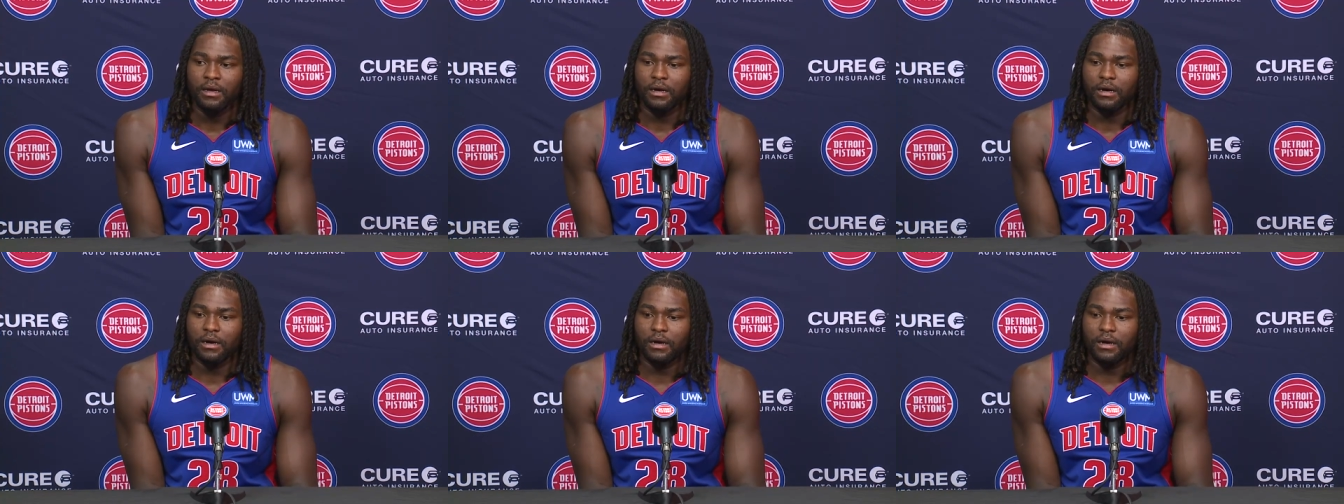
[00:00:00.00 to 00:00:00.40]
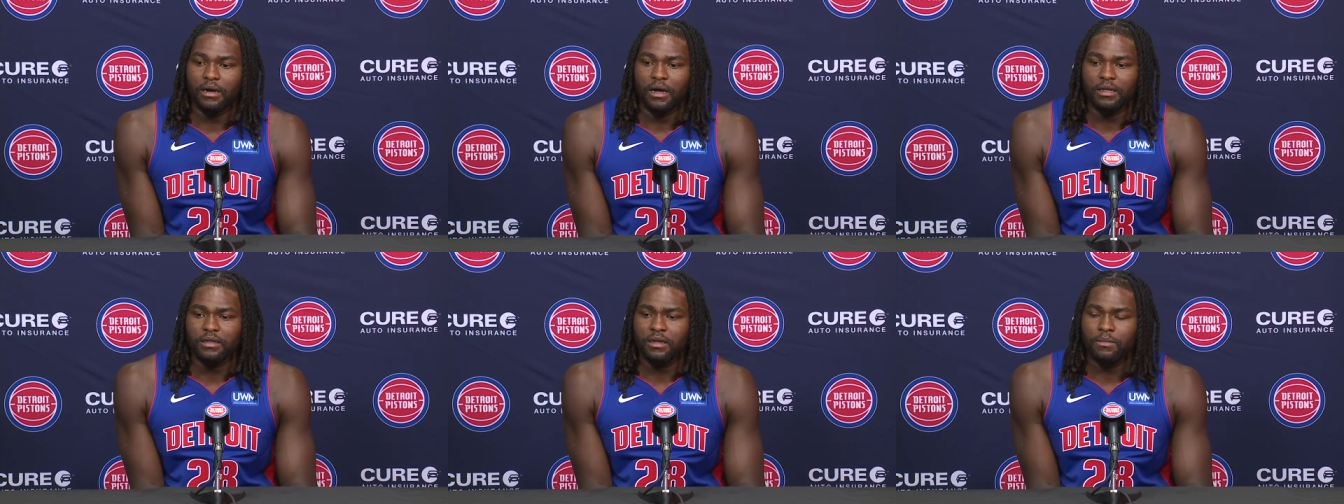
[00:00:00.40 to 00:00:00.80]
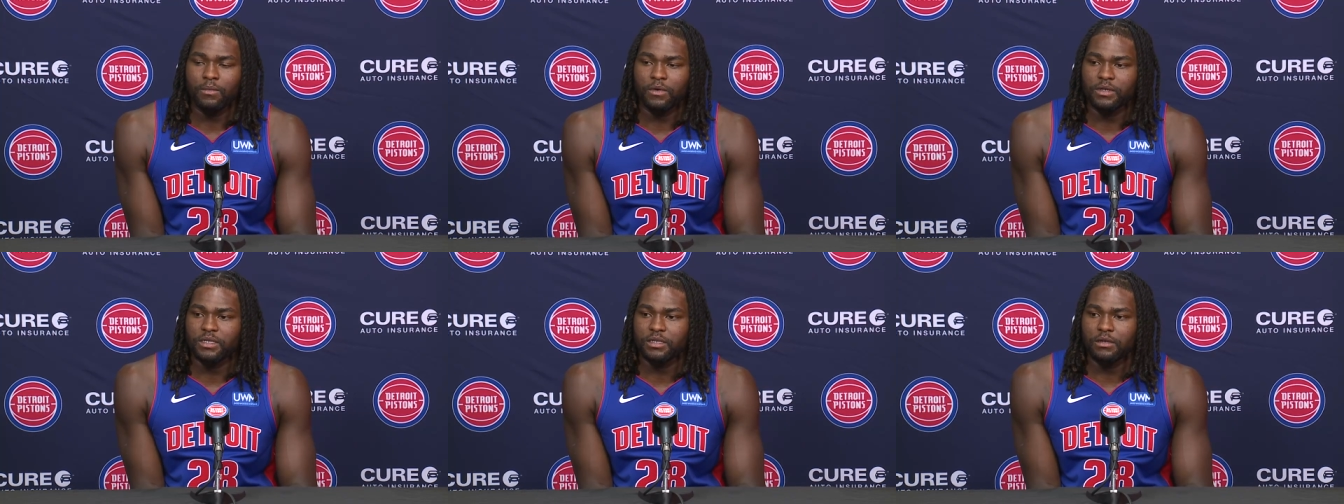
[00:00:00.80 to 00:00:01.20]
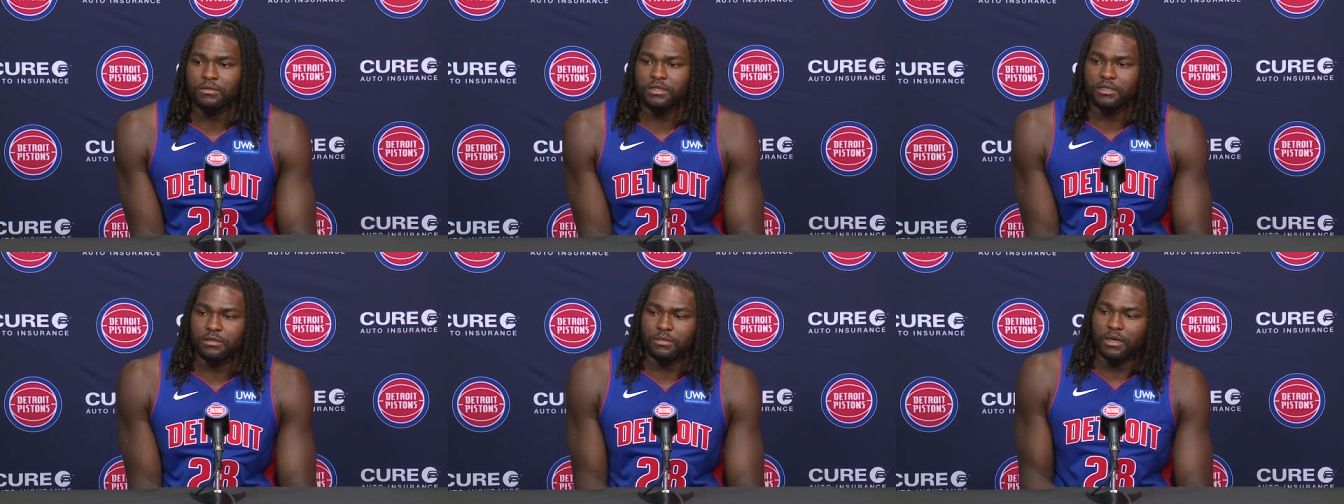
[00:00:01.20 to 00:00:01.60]
I think more so
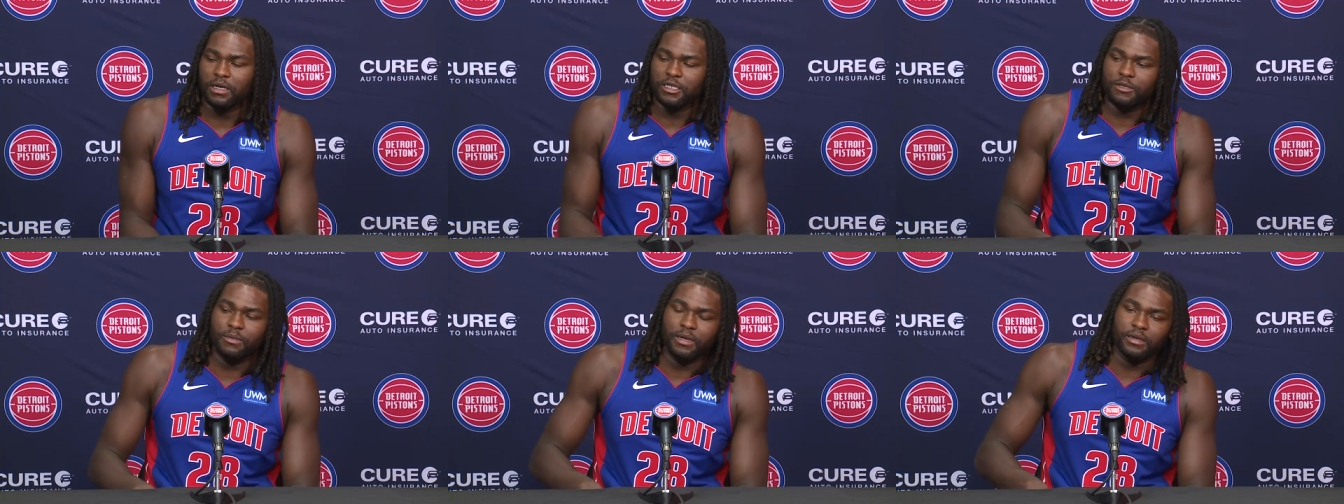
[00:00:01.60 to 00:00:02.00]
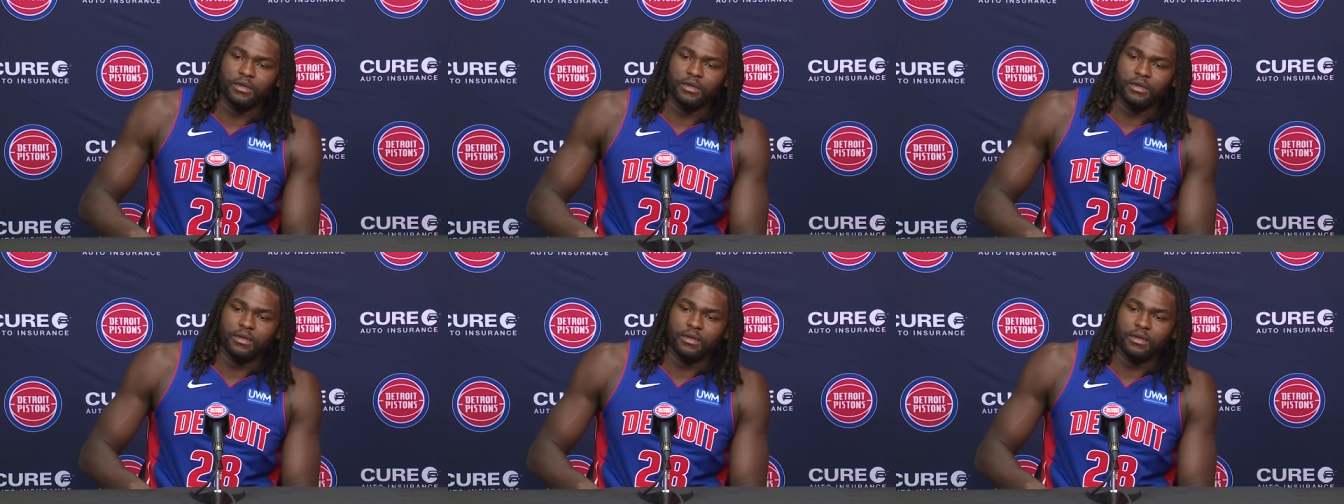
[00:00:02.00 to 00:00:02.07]
just with us being